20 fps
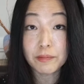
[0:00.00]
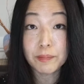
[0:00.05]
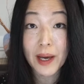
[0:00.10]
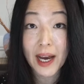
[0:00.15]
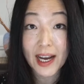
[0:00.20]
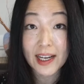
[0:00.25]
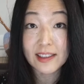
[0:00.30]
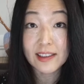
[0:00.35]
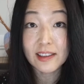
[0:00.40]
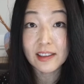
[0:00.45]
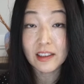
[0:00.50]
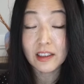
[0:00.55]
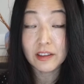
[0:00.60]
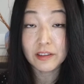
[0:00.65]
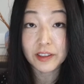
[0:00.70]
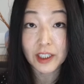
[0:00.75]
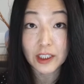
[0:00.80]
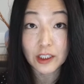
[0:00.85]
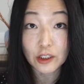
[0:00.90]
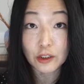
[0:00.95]

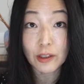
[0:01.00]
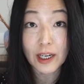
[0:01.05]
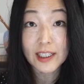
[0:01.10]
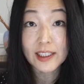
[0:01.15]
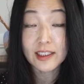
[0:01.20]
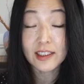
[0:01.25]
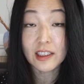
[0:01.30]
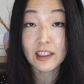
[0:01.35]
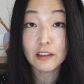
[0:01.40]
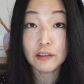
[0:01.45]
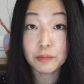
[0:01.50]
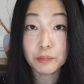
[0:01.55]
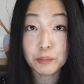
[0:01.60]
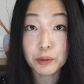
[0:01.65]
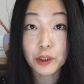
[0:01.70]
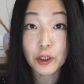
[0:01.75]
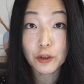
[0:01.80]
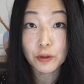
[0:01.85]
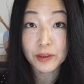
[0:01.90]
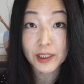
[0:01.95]
passive, aggressive
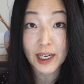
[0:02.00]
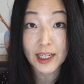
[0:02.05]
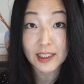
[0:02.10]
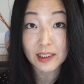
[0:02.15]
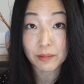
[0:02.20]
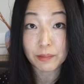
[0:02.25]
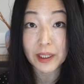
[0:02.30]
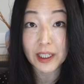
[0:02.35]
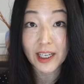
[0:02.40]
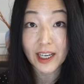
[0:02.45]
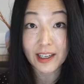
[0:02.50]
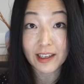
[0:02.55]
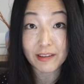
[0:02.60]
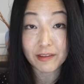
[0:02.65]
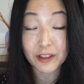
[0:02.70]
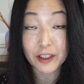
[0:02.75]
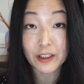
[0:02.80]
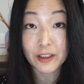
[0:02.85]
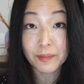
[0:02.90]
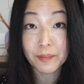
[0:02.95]
protest
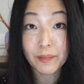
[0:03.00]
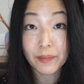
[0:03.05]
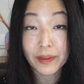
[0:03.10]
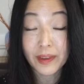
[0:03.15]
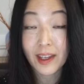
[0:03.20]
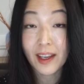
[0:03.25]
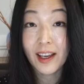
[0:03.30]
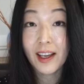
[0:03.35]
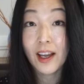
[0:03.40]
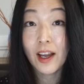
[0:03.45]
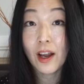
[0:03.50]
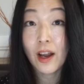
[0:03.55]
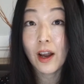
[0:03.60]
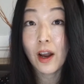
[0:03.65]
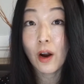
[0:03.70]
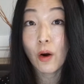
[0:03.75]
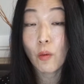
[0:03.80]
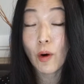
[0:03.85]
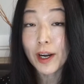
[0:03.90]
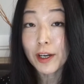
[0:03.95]
behavior.
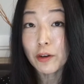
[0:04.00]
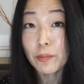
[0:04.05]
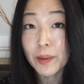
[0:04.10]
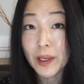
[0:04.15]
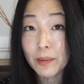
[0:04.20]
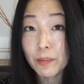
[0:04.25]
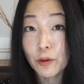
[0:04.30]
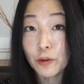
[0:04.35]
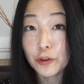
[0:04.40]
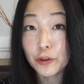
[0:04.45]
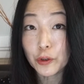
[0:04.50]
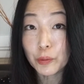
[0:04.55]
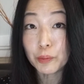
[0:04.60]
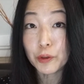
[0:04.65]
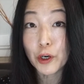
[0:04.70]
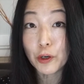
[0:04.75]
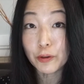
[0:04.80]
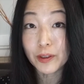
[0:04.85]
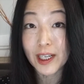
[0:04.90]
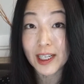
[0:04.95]
Why do people do
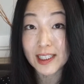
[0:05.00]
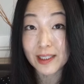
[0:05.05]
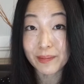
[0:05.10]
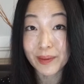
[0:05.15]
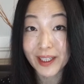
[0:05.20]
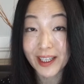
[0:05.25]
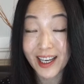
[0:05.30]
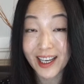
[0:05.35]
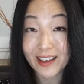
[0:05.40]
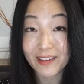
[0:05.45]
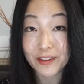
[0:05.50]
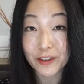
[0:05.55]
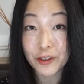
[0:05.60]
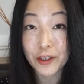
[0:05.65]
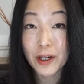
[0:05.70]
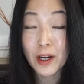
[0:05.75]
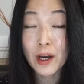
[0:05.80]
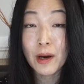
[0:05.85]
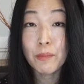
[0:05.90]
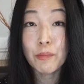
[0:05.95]
protest behavior?
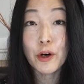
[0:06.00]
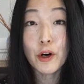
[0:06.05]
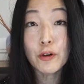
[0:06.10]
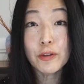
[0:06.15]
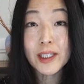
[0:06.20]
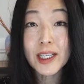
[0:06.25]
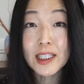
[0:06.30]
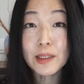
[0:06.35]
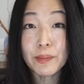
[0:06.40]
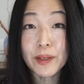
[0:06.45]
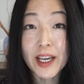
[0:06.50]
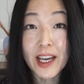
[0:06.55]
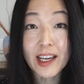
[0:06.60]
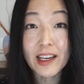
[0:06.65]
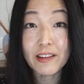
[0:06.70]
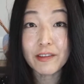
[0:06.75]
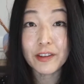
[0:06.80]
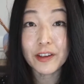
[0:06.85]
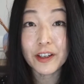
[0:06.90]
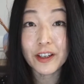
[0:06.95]
Protest
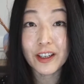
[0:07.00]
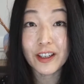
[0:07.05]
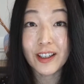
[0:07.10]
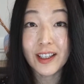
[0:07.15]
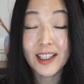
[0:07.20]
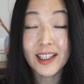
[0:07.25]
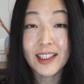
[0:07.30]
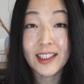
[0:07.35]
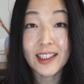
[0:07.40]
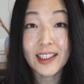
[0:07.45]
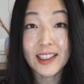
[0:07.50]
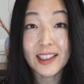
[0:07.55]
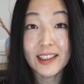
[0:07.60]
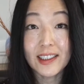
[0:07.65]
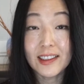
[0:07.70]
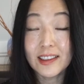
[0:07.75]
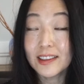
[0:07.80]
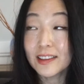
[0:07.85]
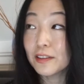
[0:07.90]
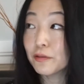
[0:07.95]
behavior
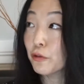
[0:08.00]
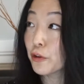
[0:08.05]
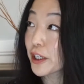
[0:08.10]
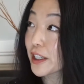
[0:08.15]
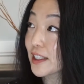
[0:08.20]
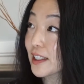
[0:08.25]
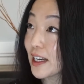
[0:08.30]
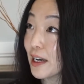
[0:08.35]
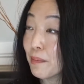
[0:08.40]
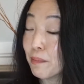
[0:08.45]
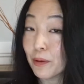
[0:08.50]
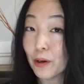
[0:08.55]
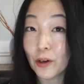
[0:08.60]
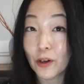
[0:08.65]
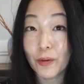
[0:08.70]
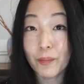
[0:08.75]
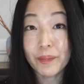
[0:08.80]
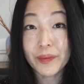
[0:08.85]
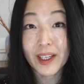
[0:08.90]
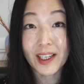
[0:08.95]
is, for
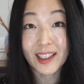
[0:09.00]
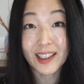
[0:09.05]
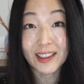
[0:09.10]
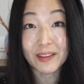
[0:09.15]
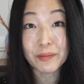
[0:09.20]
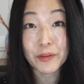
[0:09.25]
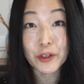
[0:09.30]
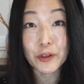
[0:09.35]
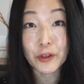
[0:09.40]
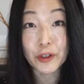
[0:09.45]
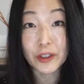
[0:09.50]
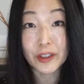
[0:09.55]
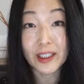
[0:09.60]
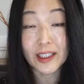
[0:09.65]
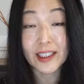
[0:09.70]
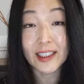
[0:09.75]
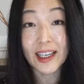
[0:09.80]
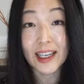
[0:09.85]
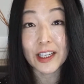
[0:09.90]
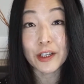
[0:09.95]
example, you're
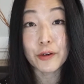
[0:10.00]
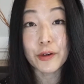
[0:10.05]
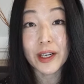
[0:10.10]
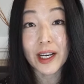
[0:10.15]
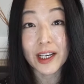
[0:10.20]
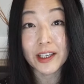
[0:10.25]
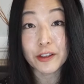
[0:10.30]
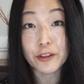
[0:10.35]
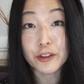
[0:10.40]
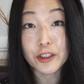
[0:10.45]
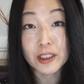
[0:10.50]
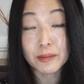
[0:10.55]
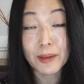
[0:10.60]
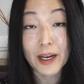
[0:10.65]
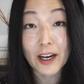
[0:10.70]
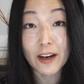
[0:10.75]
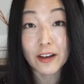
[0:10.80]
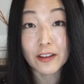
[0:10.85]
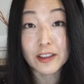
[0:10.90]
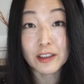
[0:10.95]
angry at your
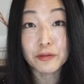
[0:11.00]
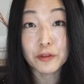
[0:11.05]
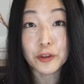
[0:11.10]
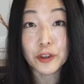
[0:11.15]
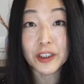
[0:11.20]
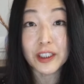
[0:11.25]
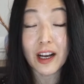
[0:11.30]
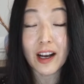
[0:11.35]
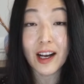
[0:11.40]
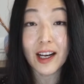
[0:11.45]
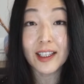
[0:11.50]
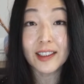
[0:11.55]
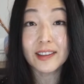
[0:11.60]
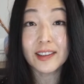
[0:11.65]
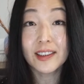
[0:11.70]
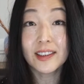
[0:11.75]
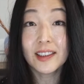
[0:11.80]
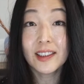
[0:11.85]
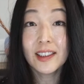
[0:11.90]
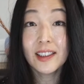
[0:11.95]
spouse for
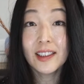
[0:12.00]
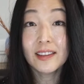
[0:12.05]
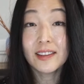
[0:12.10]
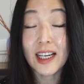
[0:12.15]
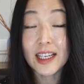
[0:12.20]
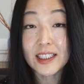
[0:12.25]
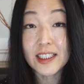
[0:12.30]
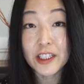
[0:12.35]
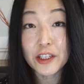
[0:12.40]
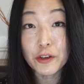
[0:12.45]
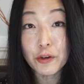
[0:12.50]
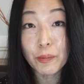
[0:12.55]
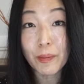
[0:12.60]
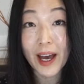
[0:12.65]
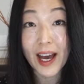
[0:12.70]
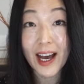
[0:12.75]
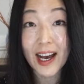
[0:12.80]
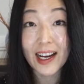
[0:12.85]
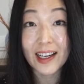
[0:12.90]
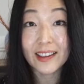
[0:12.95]
not texting you
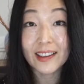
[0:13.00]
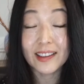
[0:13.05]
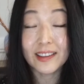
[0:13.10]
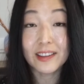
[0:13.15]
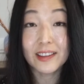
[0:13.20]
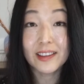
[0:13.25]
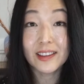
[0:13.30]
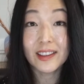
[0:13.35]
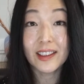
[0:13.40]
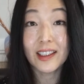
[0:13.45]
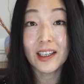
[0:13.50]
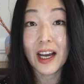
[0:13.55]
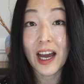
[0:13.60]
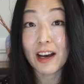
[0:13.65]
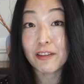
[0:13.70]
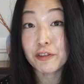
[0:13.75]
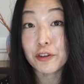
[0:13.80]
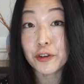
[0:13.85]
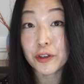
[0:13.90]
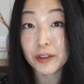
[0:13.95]
back
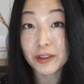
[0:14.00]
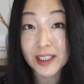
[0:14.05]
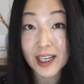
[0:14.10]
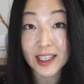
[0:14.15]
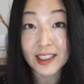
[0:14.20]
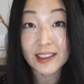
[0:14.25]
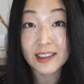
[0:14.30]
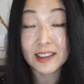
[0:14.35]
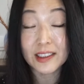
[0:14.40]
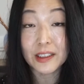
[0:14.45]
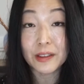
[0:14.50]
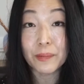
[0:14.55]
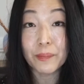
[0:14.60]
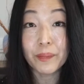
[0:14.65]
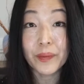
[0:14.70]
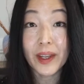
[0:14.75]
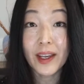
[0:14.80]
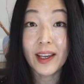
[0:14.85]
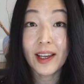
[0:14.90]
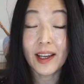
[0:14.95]
after you text them
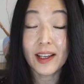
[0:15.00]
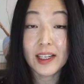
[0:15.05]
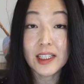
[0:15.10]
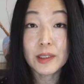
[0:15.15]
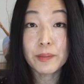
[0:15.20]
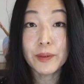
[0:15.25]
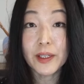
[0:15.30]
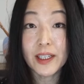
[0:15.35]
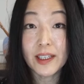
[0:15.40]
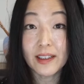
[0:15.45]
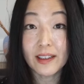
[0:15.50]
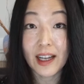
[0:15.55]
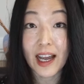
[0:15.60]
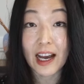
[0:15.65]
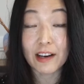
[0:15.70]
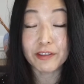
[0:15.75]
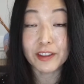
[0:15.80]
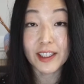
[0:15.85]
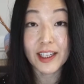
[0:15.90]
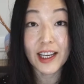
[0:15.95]
and it's been
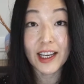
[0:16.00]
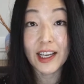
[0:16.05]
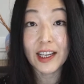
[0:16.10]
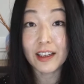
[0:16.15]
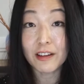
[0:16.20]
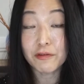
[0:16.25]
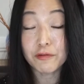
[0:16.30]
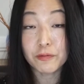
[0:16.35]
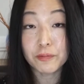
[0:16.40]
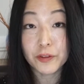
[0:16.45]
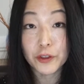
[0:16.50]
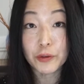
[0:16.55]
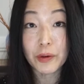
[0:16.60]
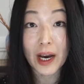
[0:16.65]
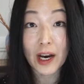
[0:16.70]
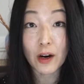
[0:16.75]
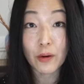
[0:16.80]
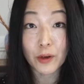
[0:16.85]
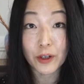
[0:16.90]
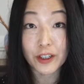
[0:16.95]
half a day, a few
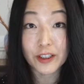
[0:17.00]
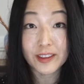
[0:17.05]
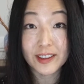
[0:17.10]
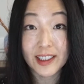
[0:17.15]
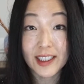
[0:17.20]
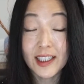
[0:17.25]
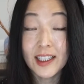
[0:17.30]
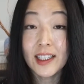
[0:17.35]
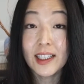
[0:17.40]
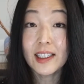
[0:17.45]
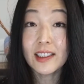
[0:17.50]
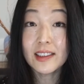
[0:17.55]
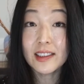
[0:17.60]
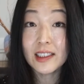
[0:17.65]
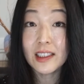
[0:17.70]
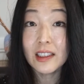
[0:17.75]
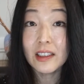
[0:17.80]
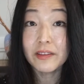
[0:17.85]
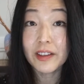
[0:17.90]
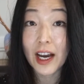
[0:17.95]
hours.
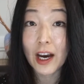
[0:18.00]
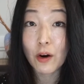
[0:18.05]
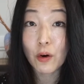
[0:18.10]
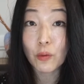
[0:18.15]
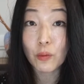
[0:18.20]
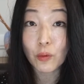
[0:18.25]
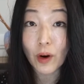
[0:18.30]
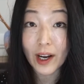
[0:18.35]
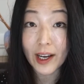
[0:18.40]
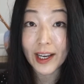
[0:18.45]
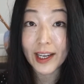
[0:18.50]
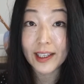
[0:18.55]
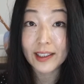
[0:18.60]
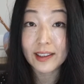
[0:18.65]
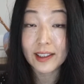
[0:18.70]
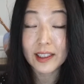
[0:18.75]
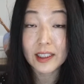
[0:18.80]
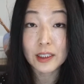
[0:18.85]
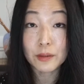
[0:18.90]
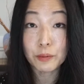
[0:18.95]
Instead of outright
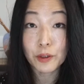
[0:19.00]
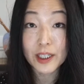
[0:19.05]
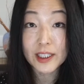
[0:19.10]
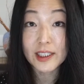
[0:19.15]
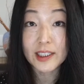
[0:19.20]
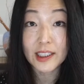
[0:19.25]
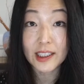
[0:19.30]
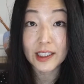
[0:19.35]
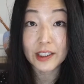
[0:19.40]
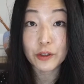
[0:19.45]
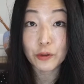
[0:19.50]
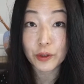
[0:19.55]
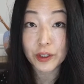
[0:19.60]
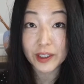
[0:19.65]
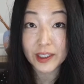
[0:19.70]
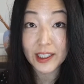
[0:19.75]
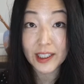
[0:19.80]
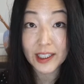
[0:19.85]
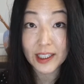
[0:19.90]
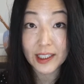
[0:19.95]
expressing your
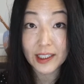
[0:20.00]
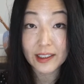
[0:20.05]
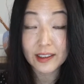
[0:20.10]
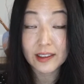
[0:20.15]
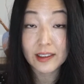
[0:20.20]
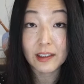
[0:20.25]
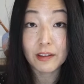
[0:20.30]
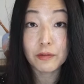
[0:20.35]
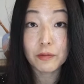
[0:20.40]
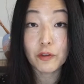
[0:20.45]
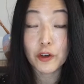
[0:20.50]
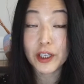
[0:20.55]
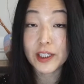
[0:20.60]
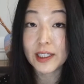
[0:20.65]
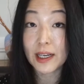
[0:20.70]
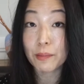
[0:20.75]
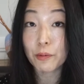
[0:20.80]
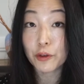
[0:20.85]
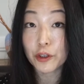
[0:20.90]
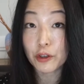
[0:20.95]
needs, for
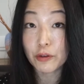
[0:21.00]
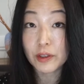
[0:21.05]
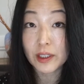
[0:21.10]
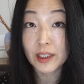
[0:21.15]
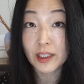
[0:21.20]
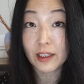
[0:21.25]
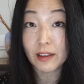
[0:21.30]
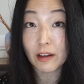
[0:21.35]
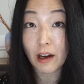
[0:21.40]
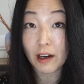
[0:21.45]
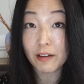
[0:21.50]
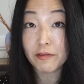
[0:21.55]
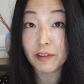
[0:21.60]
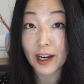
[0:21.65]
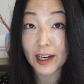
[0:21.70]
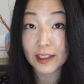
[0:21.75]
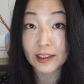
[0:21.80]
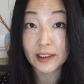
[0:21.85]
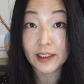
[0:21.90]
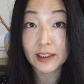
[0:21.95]
example, using the
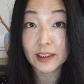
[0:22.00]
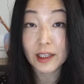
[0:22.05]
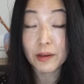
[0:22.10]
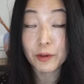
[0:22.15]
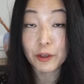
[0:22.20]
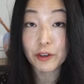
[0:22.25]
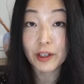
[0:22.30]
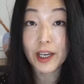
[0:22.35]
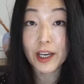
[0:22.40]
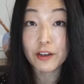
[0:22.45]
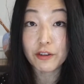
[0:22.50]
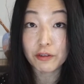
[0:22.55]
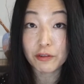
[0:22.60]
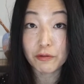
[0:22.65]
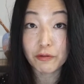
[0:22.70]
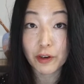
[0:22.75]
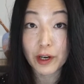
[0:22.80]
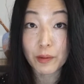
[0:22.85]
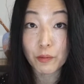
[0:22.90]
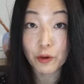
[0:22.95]
nonviolent communication
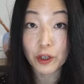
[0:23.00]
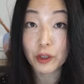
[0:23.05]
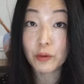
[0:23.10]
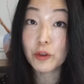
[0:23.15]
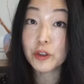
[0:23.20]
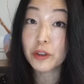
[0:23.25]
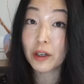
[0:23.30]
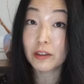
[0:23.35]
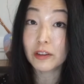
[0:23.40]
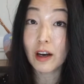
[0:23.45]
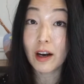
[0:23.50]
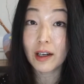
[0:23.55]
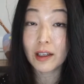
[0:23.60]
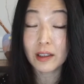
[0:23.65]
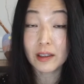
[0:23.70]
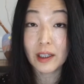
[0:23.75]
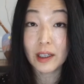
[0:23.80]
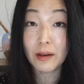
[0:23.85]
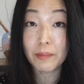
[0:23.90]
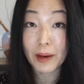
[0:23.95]
framework, which I'll
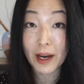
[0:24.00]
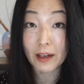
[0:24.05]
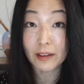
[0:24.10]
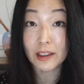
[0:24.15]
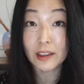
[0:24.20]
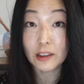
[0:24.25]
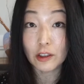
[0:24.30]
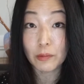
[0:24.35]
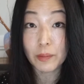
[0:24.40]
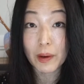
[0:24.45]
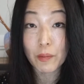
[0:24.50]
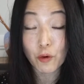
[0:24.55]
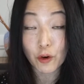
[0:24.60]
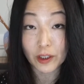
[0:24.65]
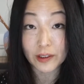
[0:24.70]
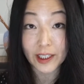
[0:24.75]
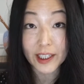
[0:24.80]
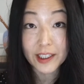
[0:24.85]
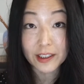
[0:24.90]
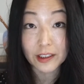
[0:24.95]
talk about a little bit
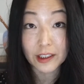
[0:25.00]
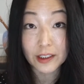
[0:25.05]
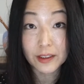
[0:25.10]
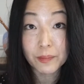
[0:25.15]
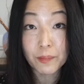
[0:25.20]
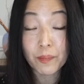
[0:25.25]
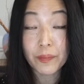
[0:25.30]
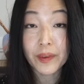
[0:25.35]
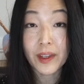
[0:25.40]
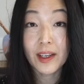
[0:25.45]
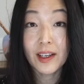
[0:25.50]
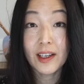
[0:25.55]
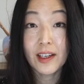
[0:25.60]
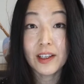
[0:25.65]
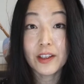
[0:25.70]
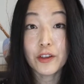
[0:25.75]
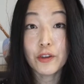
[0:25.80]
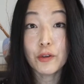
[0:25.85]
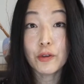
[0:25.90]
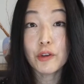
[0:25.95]
more later,
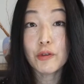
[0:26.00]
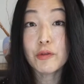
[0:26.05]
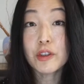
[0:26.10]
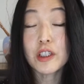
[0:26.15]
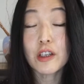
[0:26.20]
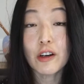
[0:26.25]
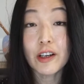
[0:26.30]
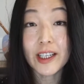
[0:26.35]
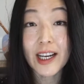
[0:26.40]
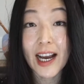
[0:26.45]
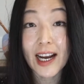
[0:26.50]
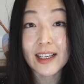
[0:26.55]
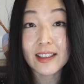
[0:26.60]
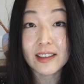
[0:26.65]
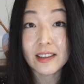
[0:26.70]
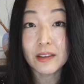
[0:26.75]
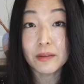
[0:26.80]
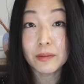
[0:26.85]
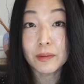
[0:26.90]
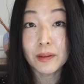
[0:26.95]
you use
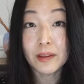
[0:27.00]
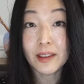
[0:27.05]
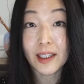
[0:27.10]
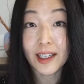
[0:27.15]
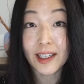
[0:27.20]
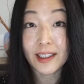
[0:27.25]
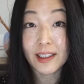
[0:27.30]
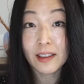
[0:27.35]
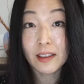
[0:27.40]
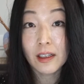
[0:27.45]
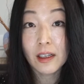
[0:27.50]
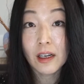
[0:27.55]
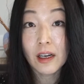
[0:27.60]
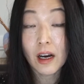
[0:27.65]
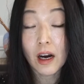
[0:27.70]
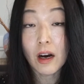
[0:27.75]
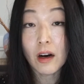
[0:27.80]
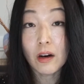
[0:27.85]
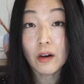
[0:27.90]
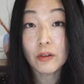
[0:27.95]
sarcasm, like,
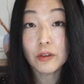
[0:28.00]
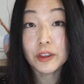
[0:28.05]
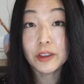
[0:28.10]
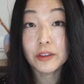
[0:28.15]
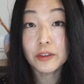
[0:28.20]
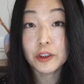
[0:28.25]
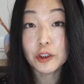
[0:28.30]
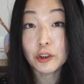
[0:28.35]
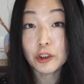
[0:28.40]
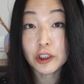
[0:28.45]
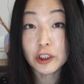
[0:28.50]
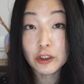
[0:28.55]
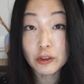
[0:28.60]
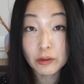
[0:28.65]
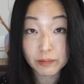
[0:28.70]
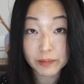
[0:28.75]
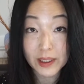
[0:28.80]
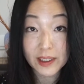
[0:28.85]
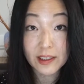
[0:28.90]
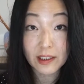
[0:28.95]
oh, so you're too
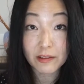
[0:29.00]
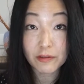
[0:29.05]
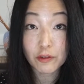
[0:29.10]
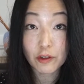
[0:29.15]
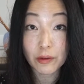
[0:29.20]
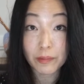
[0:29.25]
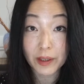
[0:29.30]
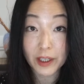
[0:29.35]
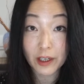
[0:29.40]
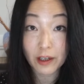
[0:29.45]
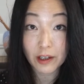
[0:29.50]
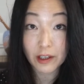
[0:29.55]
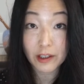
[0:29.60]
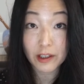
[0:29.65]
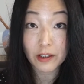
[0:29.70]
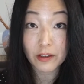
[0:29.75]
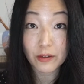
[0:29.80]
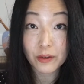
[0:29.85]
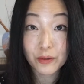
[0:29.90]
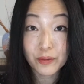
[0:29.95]
busy for me, aren't
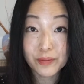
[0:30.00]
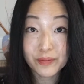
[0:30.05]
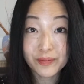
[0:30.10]
you?